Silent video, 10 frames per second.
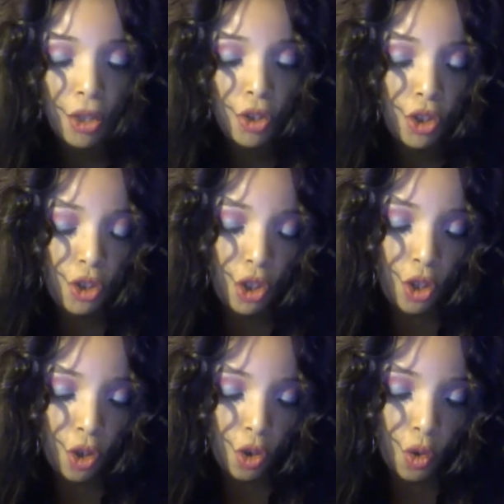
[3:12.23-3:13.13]

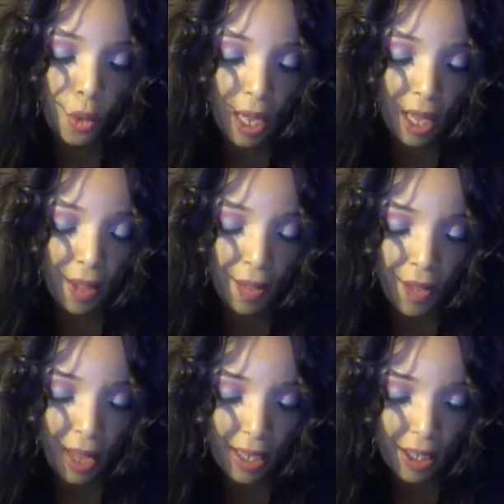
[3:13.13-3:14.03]
so
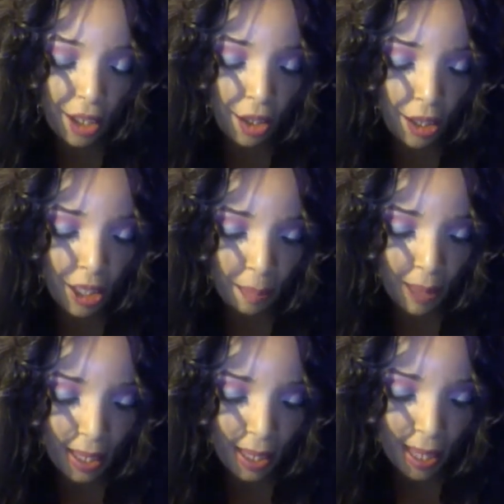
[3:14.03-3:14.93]
that it could
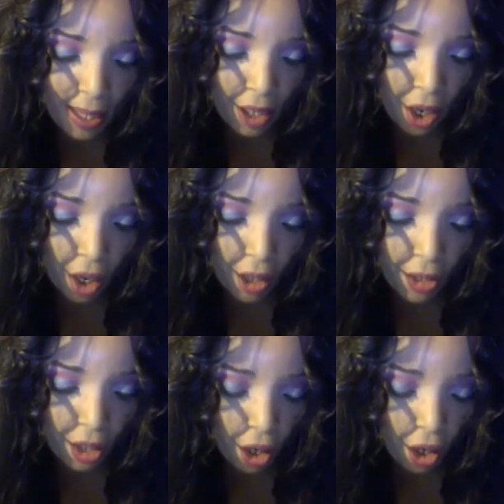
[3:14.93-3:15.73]
speak and cause